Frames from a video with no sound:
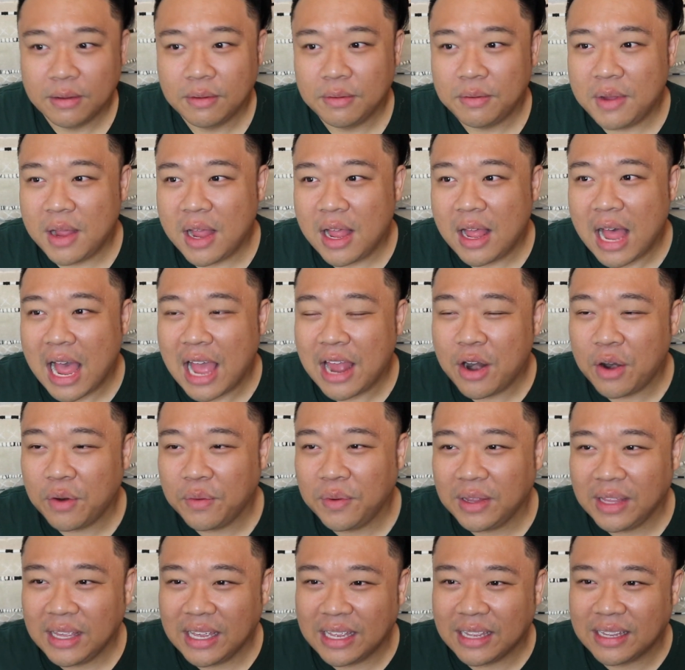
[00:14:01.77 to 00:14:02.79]
well, I don't
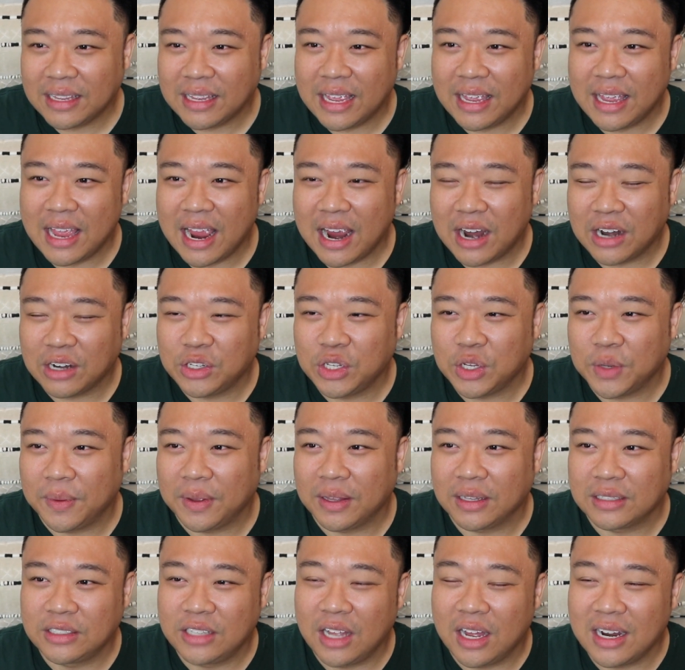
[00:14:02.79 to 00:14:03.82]
really care to,
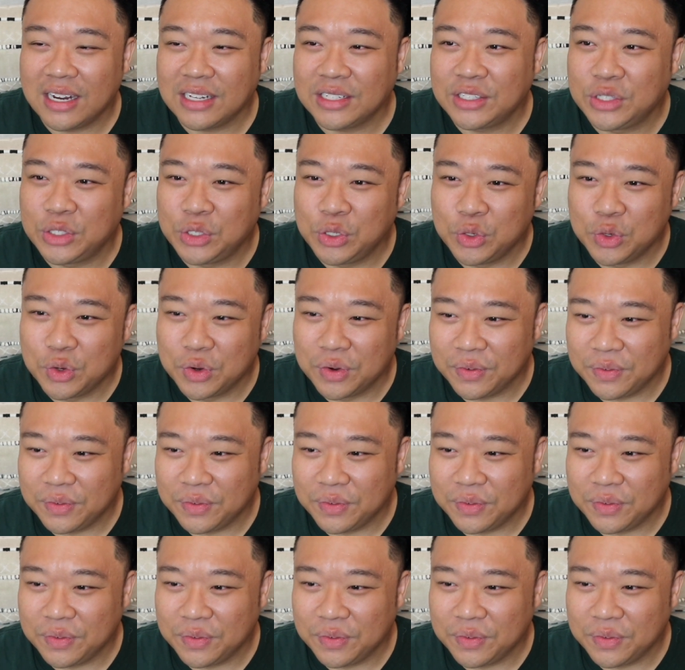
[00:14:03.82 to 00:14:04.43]
well, as long as two